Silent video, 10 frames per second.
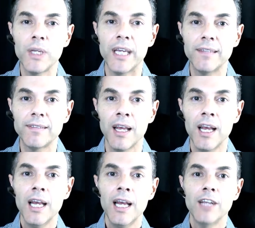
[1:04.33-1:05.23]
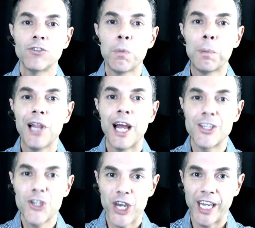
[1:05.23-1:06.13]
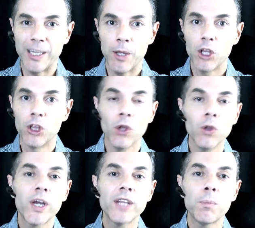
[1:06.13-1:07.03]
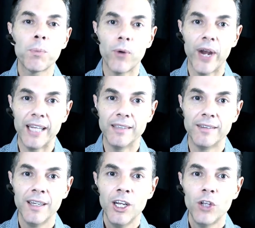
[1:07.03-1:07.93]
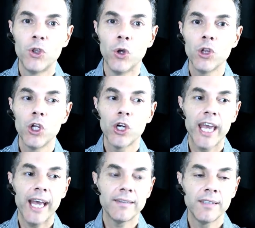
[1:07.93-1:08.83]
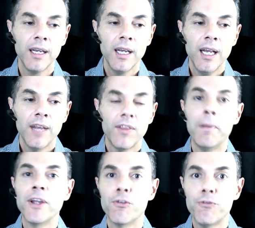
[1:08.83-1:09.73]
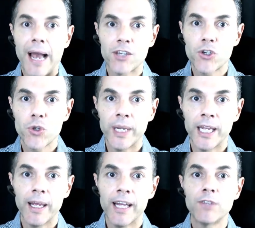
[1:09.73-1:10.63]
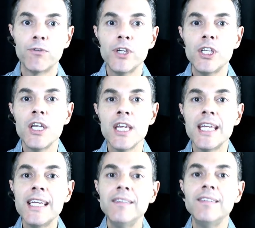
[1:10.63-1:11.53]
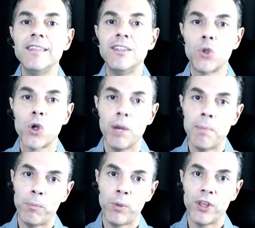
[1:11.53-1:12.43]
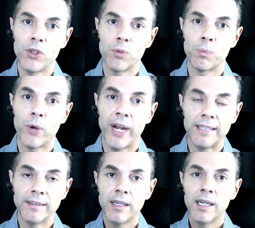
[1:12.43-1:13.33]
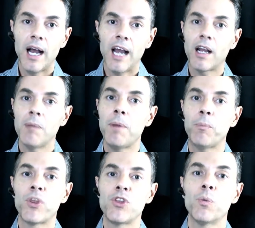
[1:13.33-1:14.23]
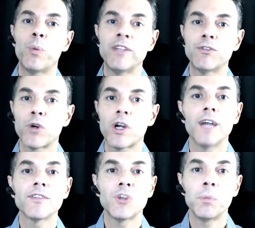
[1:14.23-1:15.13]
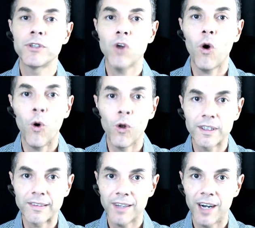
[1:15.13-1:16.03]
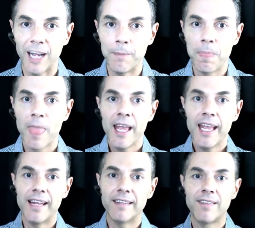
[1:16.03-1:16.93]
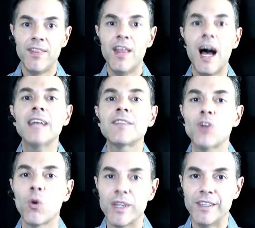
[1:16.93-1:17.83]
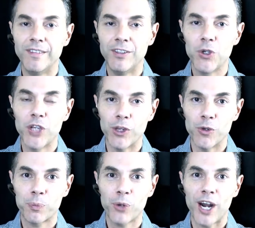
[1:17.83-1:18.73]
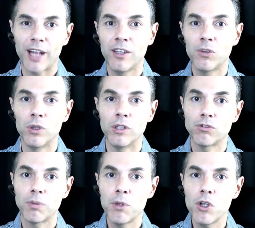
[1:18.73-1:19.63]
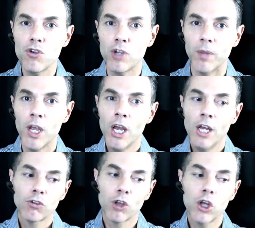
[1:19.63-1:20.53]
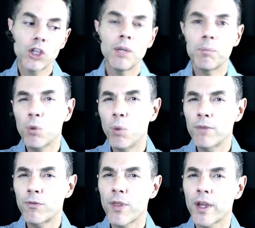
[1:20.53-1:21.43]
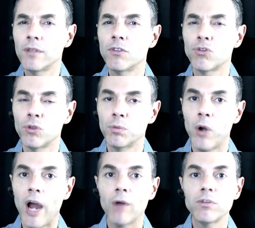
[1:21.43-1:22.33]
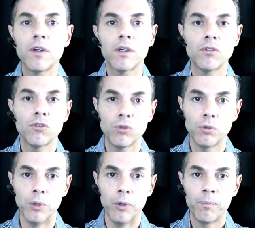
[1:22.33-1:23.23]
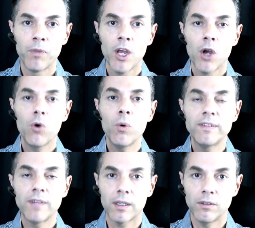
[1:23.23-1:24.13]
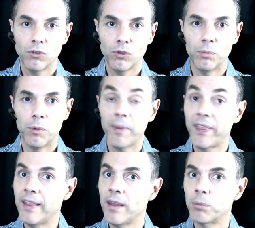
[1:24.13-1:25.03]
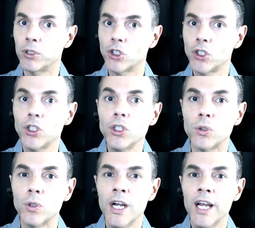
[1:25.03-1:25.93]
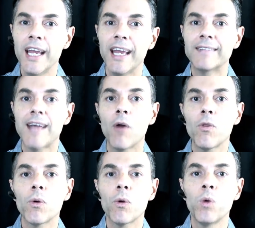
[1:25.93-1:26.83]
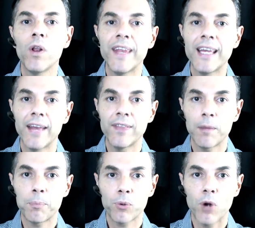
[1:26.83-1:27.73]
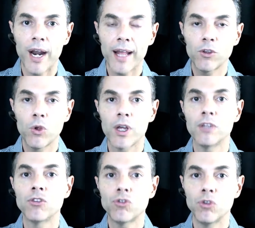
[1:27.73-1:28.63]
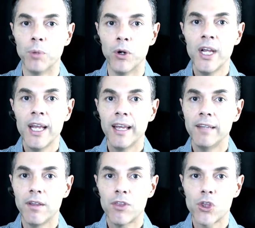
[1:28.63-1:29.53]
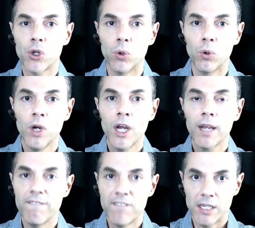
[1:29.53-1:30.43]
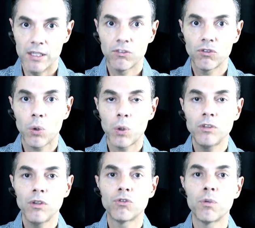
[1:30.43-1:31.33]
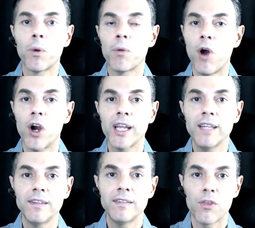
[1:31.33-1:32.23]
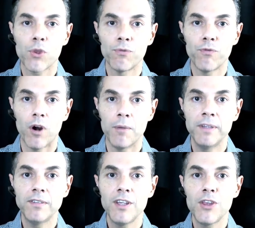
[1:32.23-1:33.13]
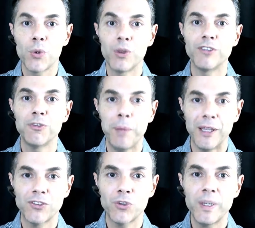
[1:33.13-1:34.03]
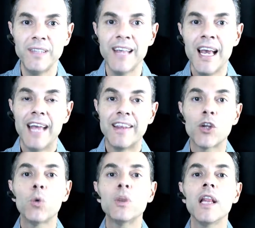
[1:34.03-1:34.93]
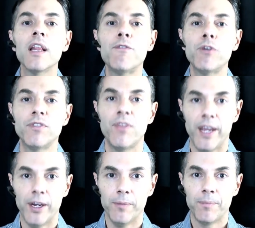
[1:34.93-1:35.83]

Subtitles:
is supply chain. Don't look at the brand. Don't look at the manufacturing. It is very easy to come up with a new brand. I come up with new brands for customers all the time. It is not so easy to get your product into distribution. So look, number one, for the consumer. How's the consumer? Who is the consumer? But then number two is how will they get that product to the consumer? Is it through convenience stores, supermarkets? Is it through pharmacy, through dispensaries? And then who delivers there?